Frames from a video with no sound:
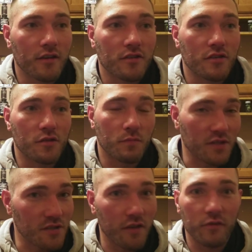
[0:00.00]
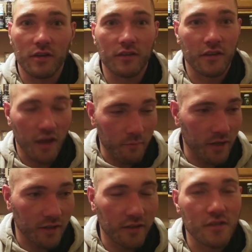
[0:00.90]
Specifically, I mean,
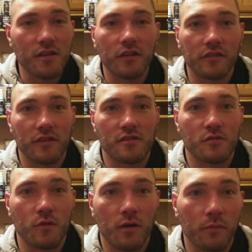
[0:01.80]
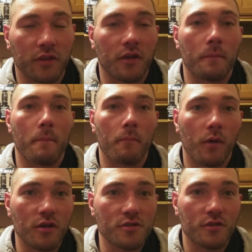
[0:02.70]
it does other things as well, but the
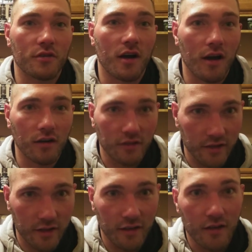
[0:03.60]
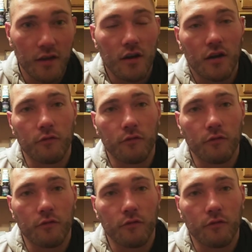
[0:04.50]
muscle hardening of